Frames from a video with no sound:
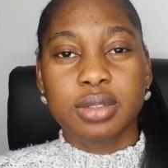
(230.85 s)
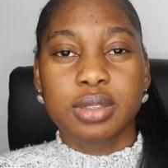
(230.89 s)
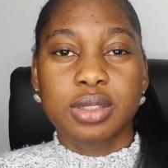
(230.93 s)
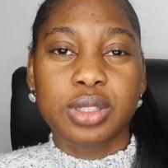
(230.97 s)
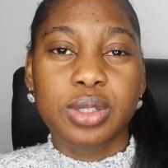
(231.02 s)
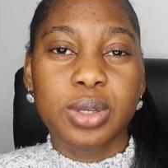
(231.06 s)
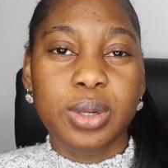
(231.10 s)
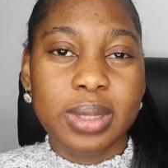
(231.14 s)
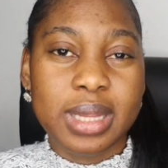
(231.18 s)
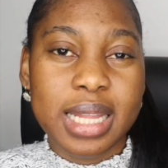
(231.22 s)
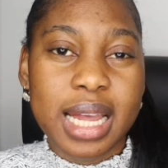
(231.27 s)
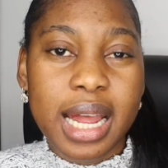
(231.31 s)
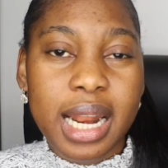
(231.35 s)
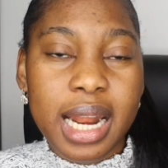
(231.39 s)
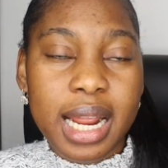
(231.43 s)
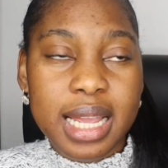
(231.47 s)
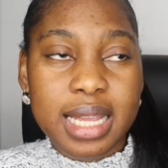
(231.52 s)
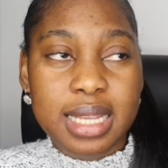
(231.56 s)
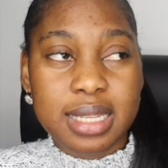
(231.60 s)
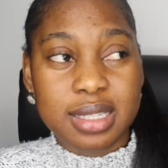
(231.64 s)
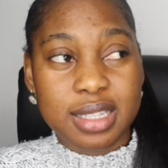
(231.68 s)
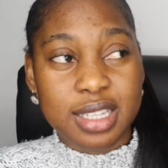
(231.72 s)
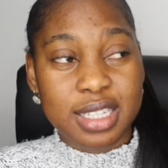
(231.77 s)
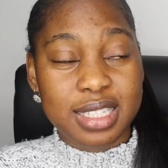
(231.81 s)
so that
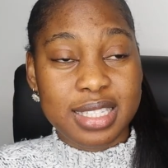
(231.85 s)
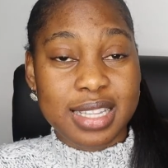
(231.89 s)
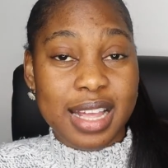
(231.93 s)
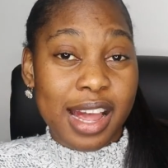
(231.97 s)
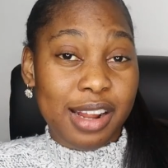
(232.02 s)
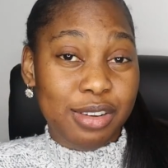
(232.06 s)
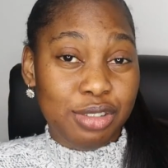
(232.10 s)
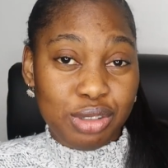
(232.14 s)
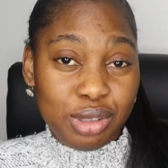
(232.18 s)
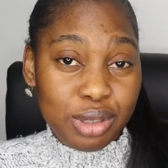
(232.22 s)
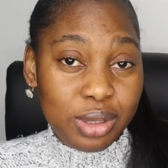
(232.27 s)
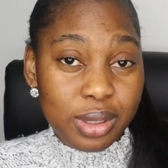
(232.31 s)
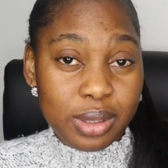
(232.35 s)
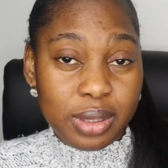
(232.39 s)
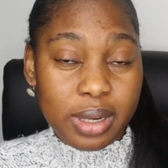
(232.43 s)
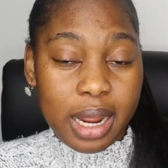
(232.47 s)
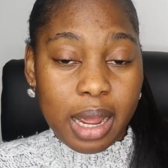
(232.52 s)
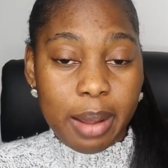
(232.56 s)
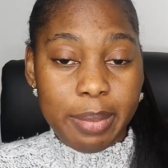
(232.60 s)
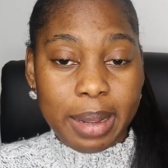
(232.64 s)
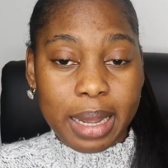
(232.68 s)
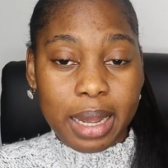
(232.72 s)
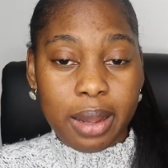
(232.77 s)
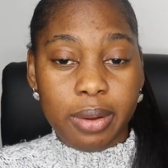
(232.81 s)
is the sad truth
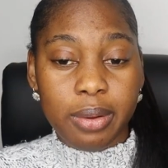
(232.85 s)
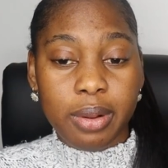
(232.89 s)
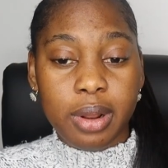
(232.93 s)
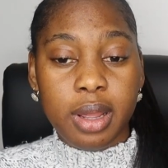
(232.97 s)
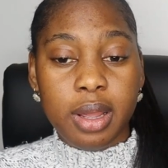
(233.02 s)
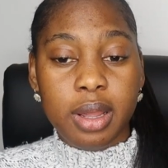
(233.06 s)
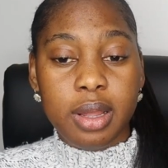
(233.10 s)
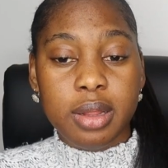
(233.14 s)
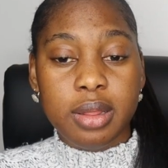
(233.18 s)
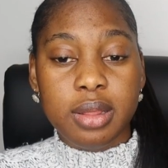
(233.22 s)
about